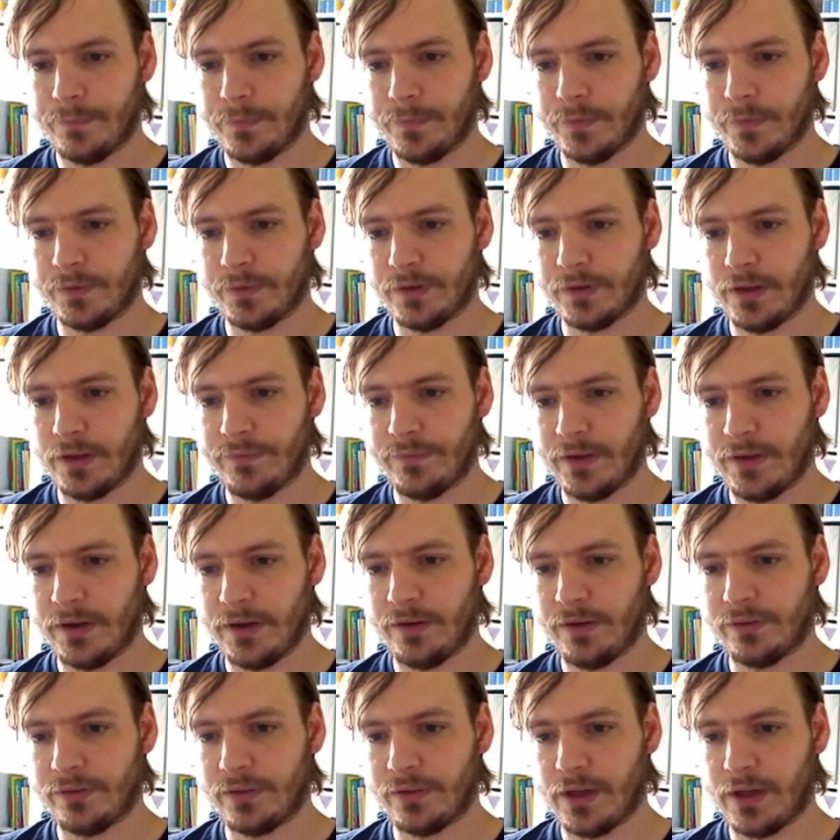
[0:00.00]
the sine
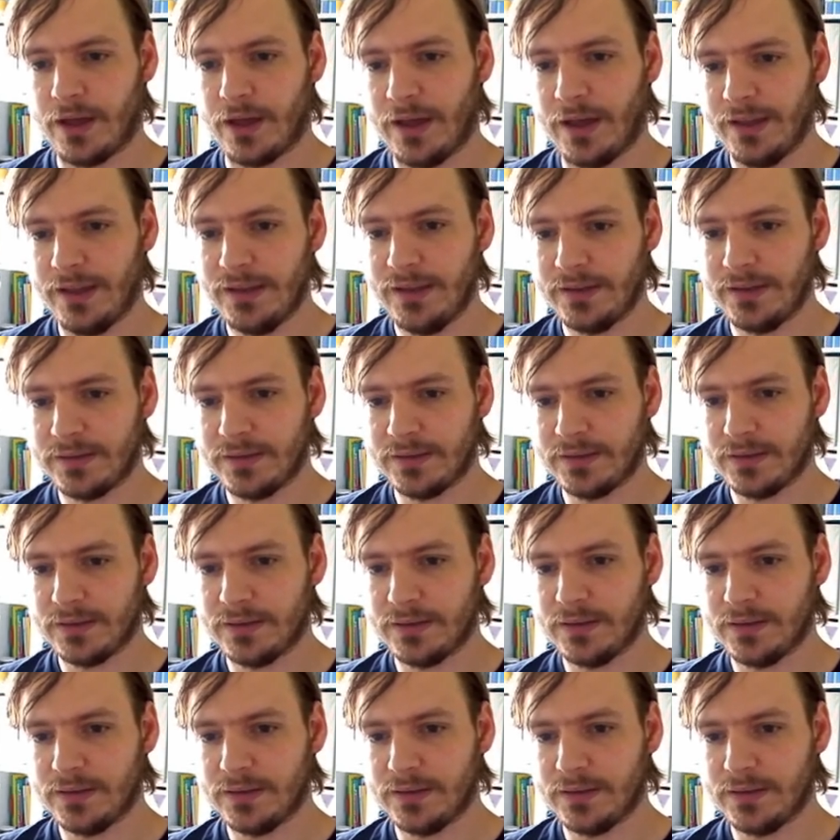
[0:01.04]
value is the height,